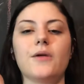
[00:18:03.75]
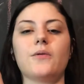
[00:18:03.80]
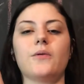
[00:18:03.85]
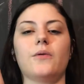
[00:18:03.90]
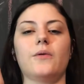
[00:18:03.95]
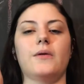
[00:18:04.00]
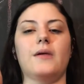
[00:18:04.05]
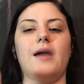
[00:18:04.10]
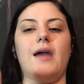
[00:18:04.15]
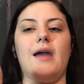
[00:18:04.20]
cool
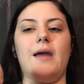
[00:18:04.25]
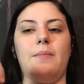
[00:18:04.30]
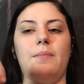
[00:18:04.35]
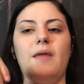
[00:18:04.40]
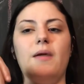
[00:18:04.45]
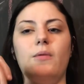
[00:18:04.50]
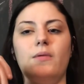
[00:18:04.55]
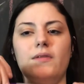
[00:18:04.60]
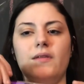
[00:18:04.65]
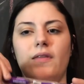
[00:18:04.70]
game.
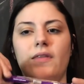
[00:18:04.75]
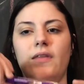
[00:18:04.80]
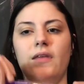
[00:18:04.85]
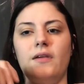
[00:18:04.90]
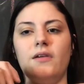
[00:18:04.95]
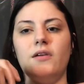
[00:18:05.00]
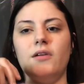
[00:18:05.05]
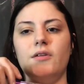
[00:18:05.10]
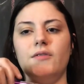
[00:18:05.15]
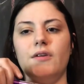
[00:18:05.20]
It was on the
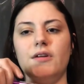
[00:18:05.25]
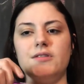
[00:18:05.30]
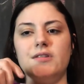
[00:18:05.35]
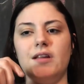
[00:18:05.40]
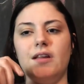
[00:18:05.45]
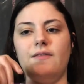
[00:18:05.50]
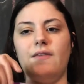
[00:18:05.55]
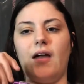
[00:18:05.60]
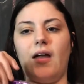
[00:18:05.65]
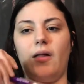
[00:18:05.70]

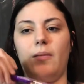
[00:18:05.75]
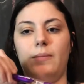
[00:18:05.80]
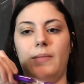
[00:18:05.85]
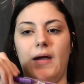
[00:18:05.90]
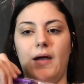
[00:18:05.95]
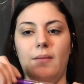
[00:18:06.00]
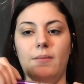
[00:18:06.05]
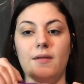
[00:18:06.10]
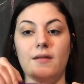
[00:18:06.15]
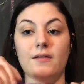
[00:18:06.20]

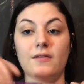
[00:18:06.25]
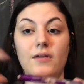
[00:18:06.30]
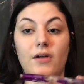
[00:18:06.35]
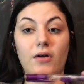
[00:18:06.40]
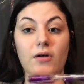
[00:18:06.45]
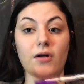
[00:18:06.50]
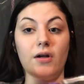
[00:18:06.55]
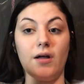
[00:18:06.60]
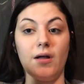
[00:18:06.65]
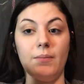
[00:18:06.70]

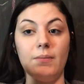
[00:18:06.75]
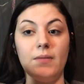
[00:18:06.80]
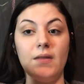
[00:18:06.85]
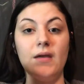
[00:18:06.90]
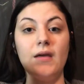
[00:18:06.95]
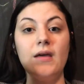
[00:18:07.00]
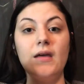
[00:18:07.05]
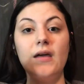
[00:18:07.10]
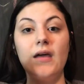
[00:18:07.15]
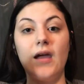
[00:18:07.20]
universityofalabama.com,
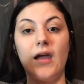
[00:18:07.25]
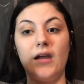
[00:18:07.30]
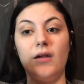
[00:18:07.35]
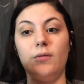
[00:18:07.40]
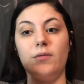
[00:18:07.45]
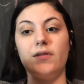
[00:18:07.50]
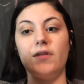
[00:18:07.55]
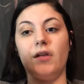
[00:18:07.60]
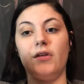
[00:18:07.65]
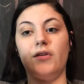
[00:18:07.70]
and it
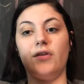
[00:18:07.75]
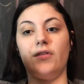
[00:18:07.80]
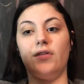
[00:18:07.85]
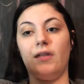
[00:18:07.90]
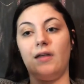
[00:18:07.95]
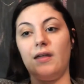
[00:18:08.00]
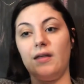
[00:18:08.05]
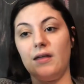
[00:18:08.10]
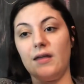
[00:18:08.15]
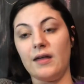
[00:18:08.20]
was under
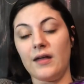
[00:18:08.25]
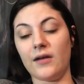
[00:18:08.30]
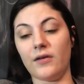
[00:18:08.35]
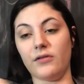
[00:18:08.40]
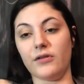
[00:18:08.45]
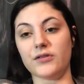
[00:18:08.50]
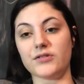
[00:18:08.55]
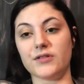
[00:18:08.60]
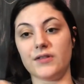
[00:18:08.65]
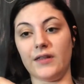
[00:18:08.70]
the
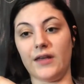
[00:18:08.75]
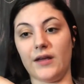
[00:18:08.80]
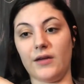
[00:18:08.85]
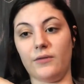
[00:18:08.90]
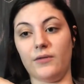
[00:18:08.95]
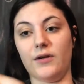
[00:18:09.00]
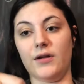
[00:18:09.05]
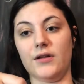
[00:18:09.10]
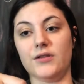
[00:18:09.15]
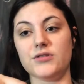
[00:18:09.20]
English
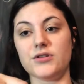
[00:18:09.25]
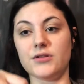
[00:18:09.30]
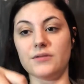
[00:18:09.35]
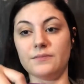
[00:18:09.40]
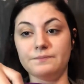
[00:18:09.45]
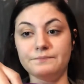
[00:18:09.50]
language